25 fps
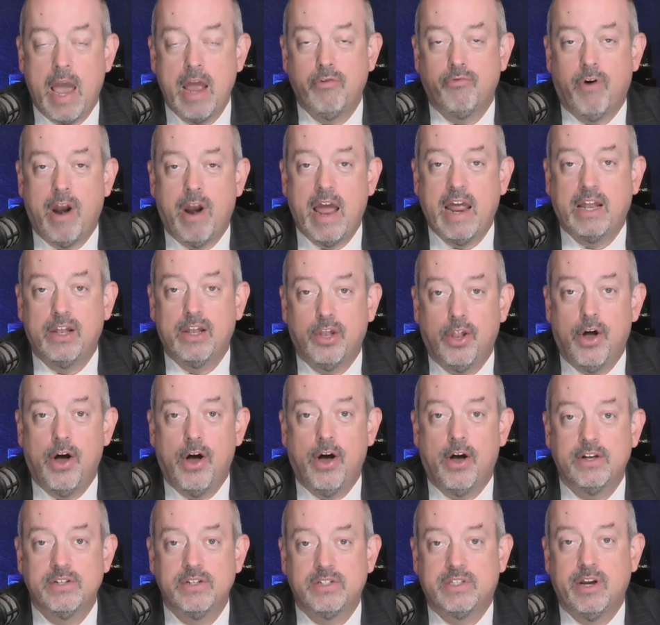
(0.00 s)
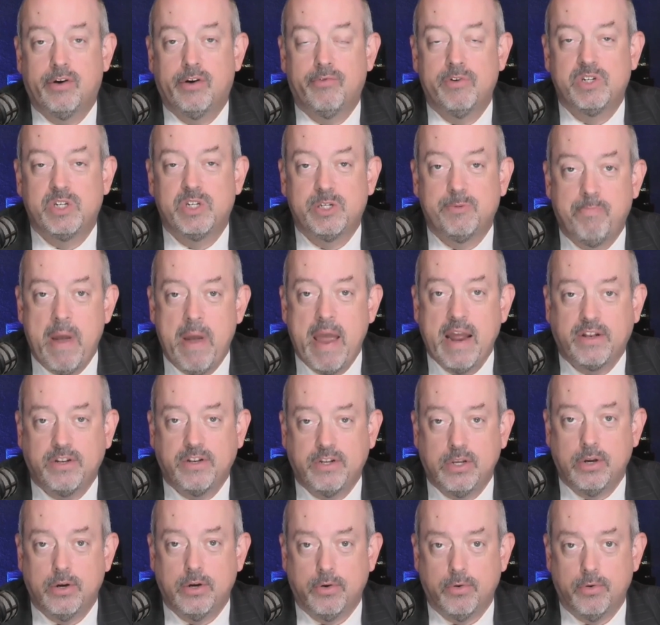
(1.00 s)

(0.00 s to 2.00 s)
and write laws that respect you.